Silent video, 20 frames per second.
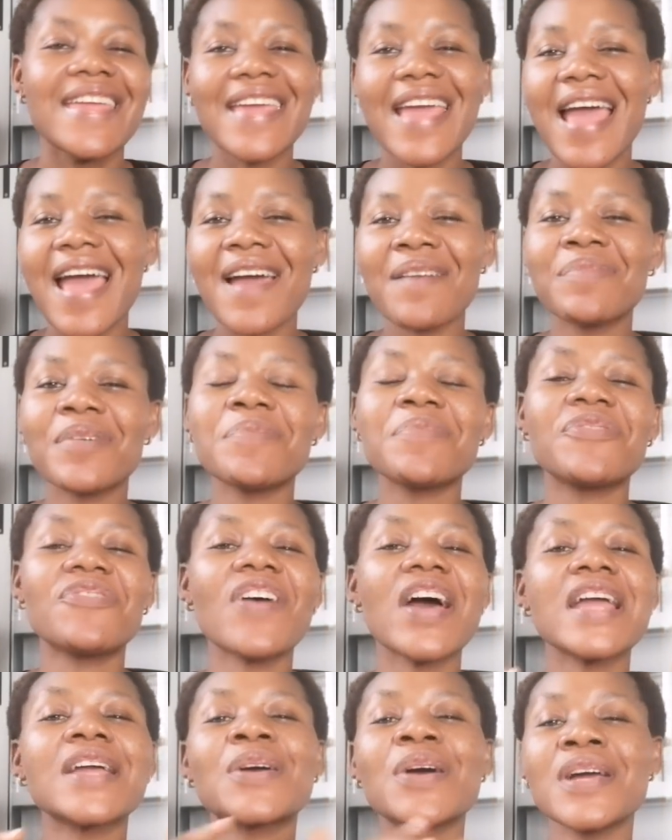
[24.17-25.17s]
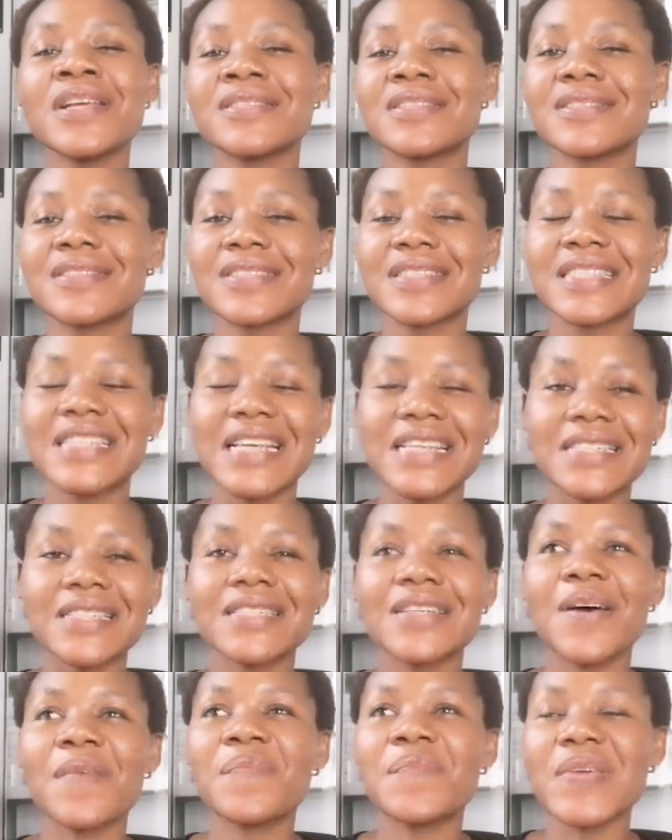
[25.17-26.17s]
Yeah, but before I go into today's
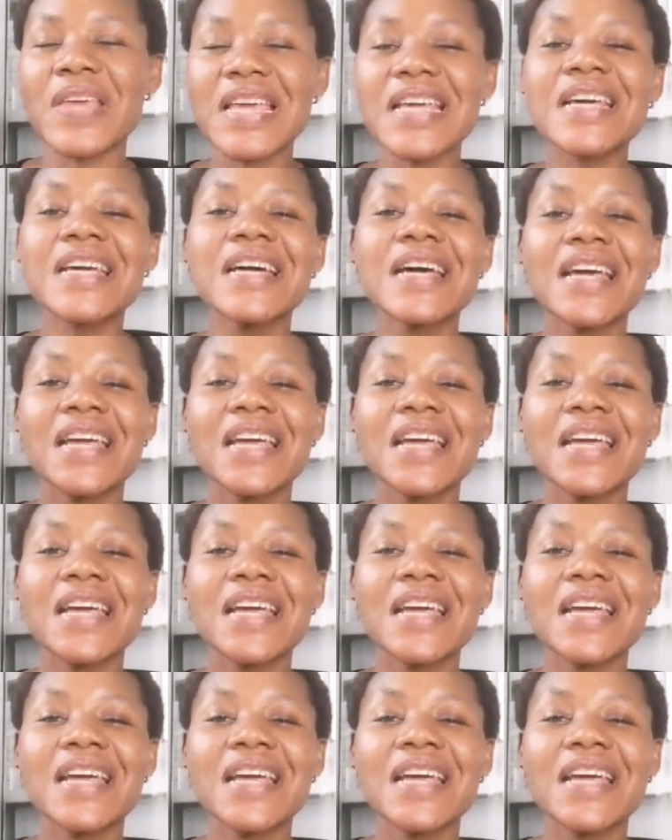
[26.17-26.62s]
topic,